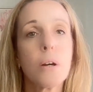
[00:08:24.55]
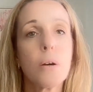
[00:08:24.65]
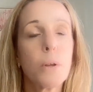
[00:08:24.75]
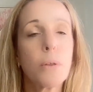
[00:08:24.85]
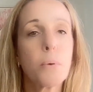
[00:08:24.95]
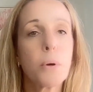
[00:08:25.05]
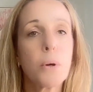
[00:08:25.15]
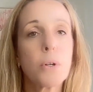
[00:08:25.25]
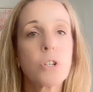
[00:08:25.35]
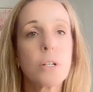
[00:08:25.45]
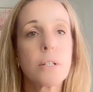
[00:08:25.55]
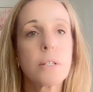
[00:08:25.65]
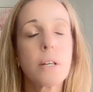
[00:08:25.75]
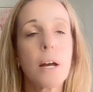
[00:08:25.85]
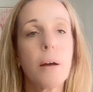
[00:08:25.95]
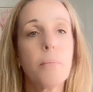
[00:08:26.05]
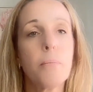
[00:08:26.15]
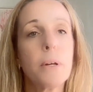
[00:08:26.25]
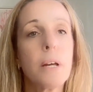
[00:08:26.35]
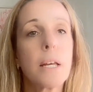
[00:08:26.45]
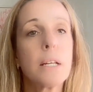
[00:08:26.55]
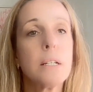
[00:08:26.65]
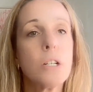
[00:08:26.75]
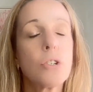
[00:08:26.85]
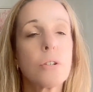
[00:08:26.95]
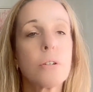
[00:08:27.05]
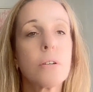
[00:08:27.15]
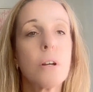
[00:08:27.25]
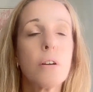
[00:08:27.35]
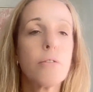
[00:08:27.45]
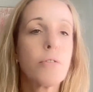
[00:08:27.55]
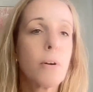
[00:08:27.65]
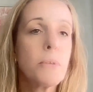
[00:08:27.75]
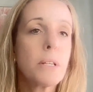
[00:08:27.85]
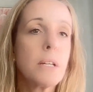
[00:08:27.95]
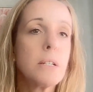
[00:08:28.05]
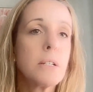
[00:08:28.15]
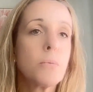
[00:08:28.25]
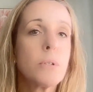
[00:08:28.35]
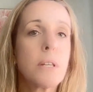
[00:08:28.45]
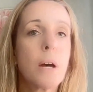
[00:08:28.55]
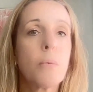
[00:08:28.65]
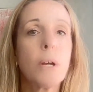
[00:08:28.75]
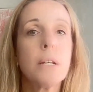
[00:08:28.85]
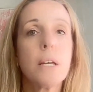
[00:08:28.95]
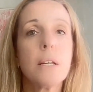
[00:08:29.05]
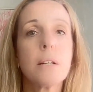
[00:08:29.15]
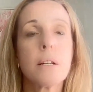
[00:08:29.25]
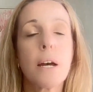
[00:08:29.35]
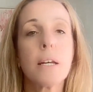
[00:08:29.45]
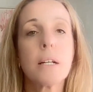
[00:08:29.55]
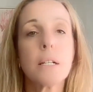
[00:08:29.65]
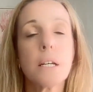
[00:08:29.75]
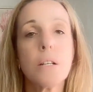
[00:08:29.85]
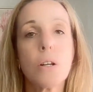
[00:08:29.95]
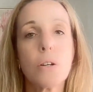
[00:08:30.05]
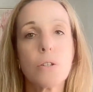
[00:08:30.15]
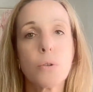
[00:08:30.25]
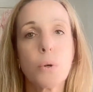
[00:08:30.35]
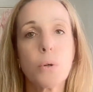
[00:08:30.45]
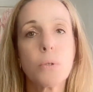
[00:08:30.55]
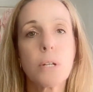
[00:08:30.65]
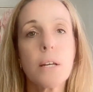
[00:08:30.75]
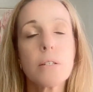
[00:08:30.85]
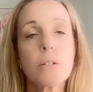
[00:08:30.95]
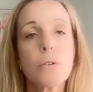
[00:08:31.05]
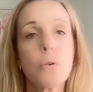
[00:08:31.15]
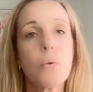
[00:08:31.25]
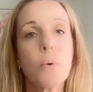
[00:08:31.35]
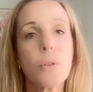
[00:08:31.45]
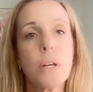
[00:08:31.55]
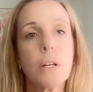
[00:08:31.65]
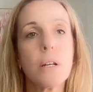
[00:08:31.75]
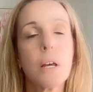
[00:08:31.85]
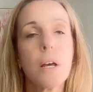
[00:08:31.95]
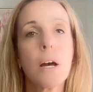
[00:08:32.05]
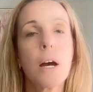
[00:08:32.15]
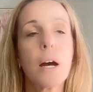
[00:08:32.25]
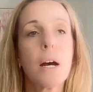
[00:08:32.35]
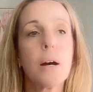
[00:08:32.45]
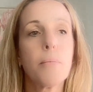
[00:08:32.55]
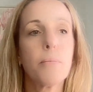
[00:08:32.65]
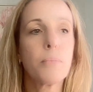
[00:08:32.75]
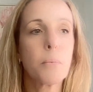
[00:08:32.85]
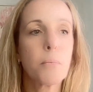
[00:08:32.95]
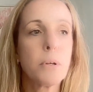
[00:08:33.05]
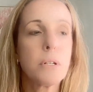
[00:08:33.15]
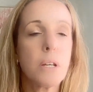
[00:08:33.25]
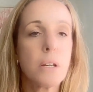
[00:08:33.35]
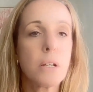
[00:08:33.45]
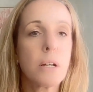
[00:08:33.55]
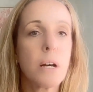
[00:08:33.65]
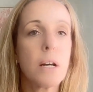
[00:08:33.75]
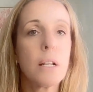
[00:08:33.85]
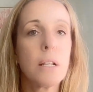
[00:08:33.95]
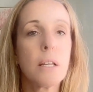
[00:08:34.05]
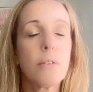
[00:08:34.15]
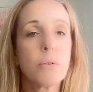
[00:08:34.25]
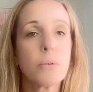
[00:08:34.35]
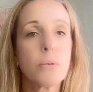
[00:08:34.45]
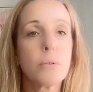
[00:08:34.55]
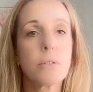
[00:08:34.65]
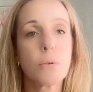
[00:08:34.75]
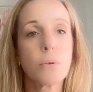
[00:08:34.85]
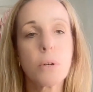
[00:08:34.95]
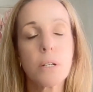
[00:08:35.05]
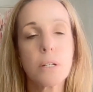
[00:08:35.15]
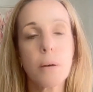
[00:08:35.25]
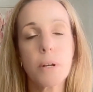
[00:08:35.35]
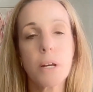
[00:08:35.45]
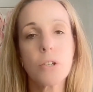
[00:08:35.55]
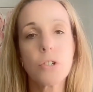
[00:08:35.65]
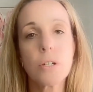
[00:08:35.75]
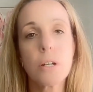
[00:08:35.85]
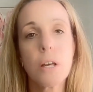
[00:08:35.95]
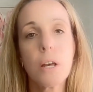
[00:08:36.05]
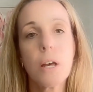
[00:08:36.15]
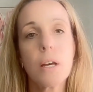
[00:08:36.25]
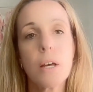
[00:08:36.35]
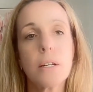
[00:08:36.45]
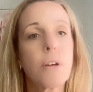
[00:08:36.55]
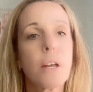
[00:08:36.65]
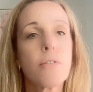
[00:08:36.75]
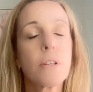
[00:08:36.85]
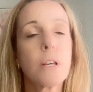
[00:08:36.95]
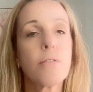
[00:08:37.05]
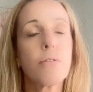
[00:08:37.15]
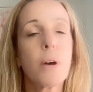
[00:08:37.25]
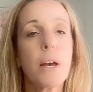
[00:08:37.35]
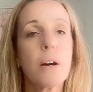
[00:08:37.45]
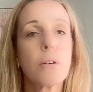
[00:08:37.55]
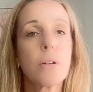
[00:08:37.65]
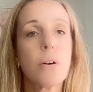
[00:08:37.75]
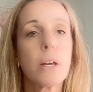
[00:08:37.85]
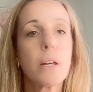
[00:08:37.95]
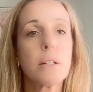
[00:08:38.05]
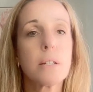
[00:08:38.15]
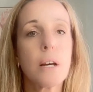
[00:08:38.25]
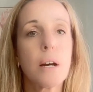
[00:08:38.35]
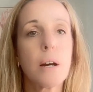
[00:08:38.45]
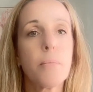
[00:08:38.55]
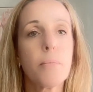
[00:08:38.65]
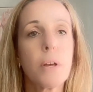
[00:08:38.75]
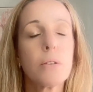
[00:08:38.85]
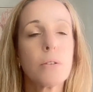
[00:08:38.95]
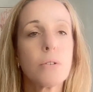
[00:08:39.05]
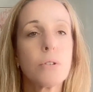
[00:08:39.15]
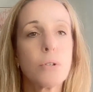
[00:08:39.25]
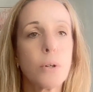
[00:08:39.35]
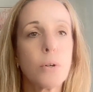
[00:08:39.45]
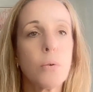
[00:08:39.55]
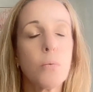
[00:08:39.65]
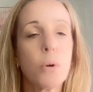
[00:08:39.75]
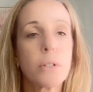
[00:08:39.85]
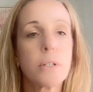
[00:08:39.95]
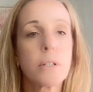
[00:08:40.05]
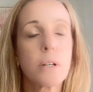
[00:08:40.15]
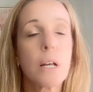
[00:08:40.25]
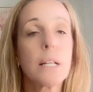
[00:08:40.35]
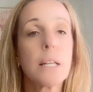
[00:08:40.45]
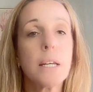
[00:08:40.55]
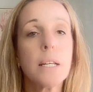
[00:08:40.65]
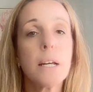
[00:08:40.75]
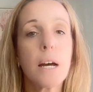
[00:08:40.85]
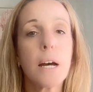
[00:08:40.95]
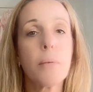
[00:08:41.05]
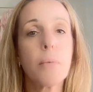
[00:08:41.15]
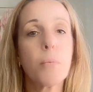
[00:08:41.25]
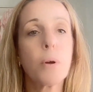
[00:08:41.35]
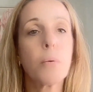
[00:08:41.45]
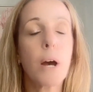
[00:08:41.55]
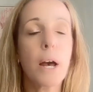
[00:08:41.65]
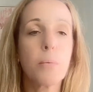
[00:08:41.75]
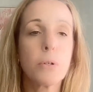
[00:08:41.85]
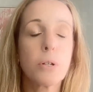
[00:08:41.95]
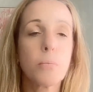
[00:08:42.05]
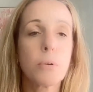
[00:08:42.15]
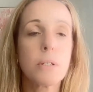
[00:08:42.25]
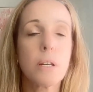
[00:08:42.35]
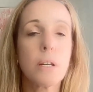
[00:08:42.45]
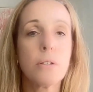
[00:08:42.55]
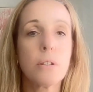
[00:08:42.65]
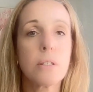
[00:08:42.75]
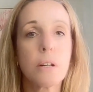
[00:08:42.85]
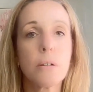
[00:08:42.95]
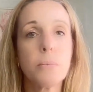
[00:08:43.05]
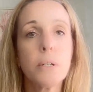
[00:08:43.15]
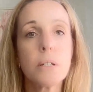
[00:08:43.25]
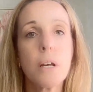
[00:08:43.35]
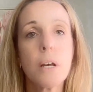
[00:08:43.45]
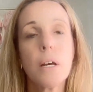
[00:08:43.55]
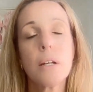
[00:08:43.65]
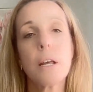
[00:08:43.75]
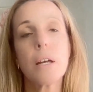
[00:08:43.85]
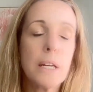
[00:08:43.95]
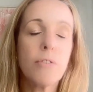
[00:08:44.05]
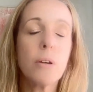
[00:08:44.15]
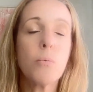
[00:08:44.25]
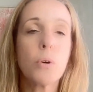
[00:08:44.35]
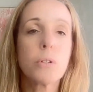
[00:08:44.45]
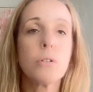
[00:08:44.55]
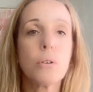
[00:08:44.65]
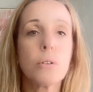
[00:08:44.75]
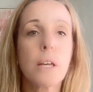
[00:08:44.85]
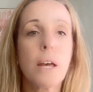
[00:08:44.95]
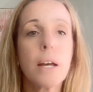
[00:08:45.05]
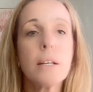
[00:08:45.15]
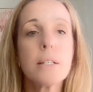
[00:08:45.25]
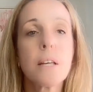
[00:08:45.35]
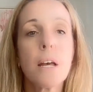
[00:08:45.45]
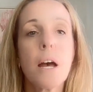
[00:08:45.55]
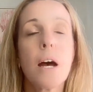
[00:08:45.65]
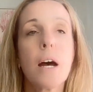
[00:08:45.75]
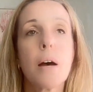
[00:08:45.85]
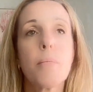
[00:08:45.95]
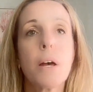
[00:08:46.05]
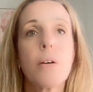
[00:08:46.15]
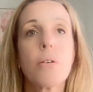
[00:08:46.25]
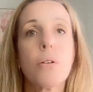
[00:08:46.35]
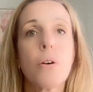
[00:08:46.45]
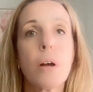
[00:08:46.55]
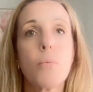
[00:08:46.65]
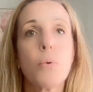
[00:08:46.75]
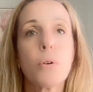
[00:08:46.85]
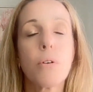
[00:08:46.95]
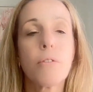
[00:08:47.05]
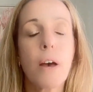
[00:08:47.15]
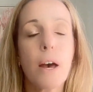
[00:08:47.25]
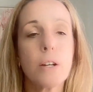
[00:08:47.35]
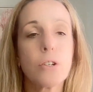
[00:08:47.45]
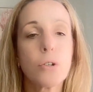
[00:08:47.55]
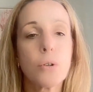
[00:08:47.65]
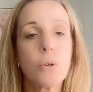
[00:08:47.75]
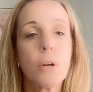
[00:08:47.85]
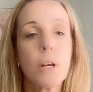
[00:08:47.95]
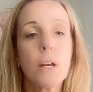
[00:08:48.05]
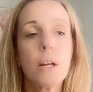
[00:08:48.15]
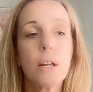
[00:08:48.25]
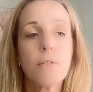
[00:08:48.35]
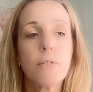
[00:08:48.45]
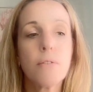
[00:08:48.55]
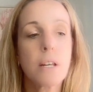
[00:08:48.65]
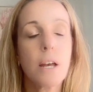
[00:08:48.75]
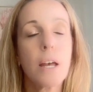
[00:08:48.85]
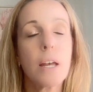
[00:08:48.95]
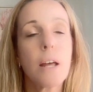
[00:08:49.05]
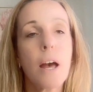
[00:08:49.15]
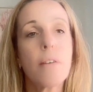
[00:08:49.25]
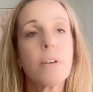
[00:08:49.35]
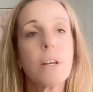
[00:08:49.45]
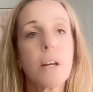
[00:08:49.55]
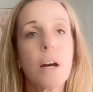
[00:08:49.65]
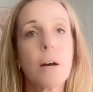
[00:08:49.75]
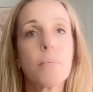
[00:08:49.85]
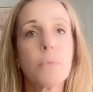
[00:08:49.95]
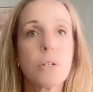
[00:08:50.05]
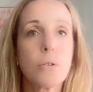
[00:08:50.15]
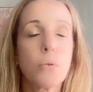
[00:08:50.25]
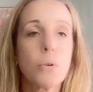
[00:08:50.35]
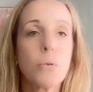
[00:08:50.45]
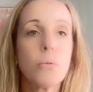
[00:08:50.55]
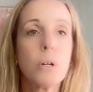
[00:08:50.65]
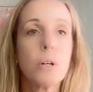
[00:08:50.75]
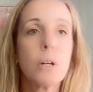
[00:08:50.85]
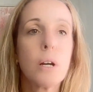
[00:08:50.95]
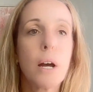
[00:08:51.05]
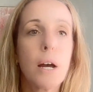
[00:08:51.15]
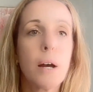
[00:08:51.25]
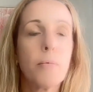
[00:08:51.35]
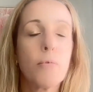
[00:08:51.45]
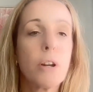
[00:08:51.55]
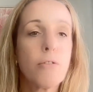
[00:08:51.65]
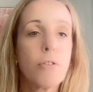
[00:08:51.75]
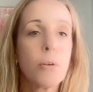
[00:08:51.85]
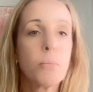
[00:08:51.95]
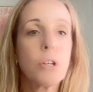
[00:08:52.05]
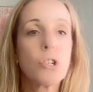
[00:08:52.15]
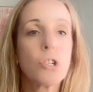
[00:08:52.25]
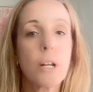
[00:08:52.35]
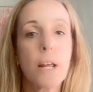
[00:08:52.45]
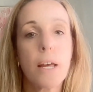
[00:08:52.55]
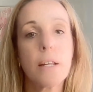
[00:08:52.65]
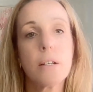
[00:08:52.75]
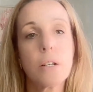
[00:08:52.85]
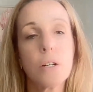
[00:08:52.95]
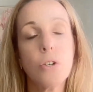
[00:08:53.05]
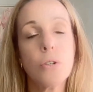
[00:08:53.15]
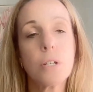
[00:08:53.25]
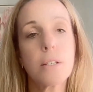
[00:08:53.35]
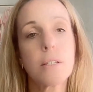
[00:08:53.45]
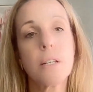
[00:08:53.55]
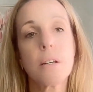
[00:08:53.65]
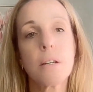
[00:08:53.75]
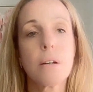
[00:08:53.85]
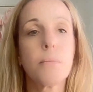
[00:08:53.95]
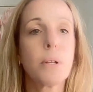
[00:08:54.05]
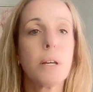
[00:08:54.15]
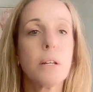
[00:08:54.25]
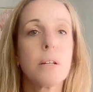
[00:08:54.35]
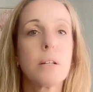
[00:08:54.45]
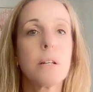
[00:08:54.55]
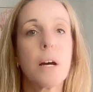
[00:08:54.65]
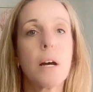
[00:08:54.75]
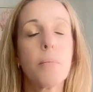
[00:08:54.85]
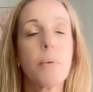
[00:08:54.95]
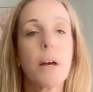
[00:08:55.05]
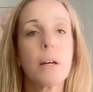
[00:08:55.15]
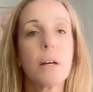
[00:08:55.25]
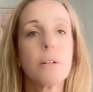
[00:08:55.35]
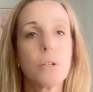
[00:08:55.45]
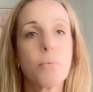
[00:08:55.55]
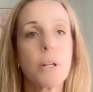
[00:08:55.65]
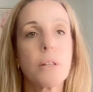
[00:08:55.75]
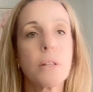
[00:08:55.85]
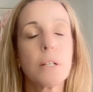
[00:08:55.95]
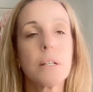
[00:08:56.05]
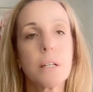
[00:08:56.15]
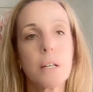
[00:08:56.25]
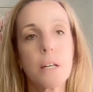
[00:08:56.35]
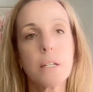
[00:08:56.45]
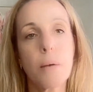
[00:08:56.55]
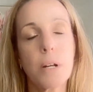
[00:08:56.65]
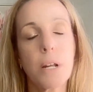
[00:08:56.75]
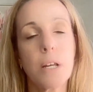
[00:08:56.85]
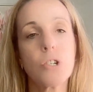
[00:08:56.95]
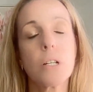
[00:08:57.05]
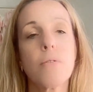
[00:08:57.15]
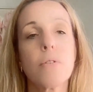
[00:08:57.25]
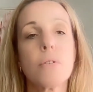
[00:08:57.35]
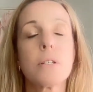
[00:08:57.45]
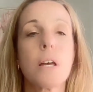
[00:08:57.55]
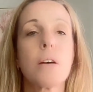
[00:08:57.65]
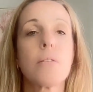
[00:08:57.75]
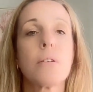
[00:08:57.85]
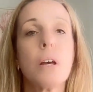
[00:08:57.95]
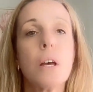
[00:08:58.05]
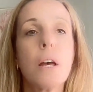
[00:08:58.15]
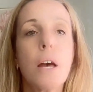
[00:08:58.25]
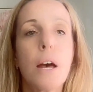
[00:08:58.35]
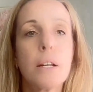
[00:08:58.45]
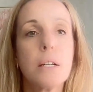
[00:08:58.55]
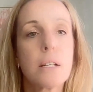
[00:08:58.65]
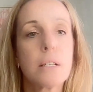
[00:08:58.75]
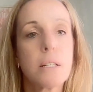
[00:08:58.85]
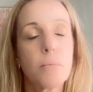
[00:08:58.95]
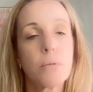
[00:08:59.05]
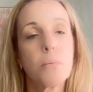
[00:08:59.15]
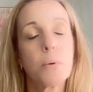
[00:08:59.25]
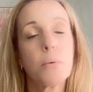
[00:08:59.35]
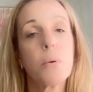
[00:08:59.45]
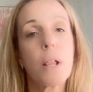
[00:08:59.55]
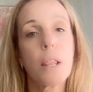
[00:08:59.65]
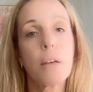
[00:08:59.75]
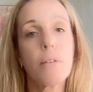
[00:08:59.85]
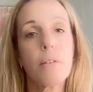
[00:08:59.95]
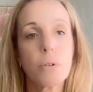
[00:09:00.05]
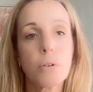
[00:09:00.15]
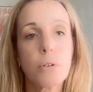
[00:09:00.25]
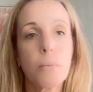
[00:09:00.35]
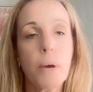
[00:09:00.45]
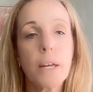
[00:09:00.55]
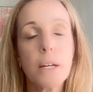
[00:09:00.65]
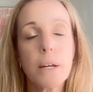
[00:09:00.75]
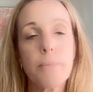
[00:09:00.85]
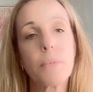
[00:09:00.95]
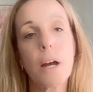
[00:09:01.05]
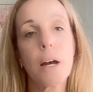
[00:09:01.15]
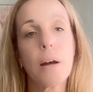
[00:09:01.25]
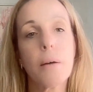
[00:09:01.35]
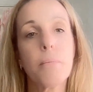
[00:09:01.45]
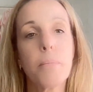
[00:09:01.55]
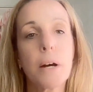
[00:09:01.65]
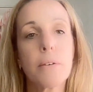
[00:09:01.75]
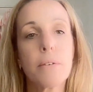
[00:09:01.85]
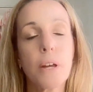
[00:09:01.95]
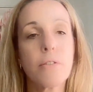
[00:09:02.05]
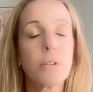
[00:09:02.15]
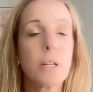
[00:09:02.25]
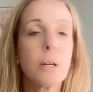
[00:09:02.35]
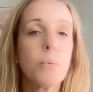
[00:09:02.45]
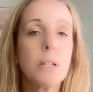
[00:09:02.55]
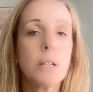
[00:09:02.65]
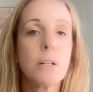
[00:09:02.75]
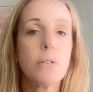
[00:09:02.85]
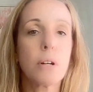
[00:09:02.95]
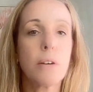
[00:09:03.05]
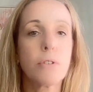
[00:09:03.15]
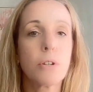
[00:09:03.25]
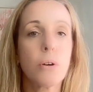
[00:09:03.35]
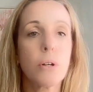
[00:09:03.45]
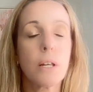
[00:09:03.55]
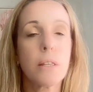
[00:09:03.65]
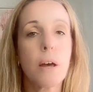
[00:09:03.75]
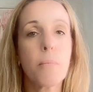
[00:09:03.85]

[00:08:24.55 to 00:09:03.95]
with the purchase, but a condition from the lender was that we needed a clean soil test or within particular levels of soil contamination. Now, thankfully for our client, the soil was clean and we were able to proceed to settlement. Now, if it was not the case, our client would have had to investigate having the soil refurbished and new testing completed to bring the contamination levels down at an acceptable level to the bank. But thankfully, we did not have to go down that